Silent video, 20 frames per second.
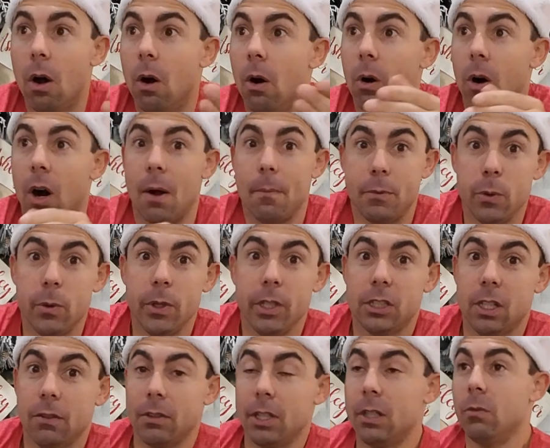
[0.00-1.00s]
or I'm doing
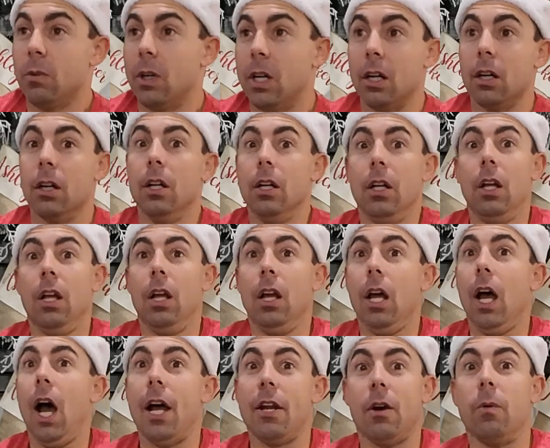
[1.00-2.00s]
something where
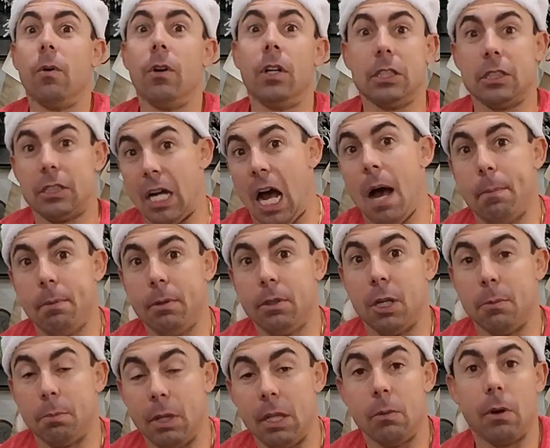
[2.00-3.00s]
I don't want to stop
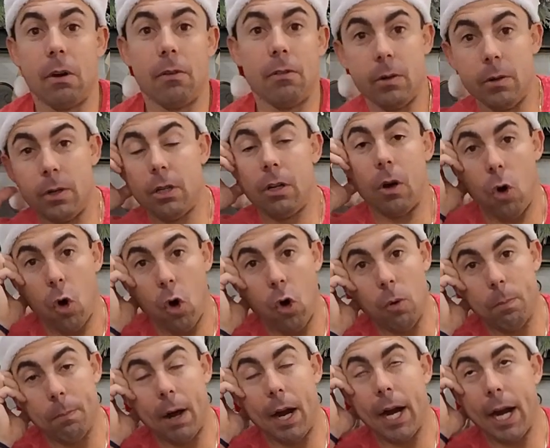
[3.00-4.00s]
completely what I'm doing to
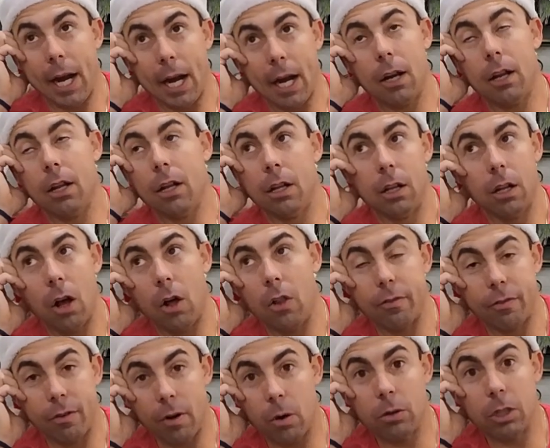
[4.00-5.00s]
hold my hand on the
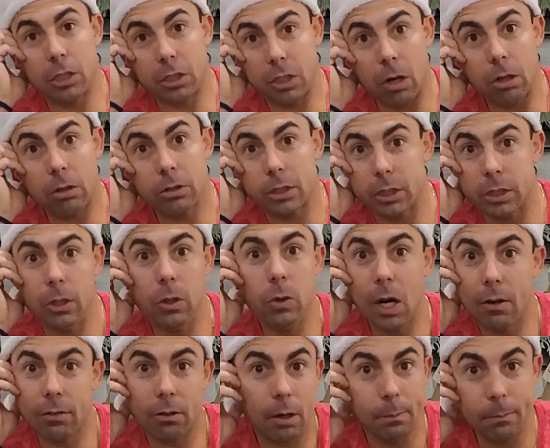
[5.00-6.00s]
phone to talk to
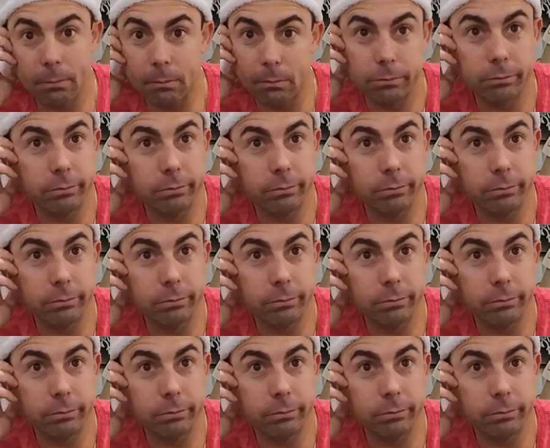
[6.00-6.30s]
whoever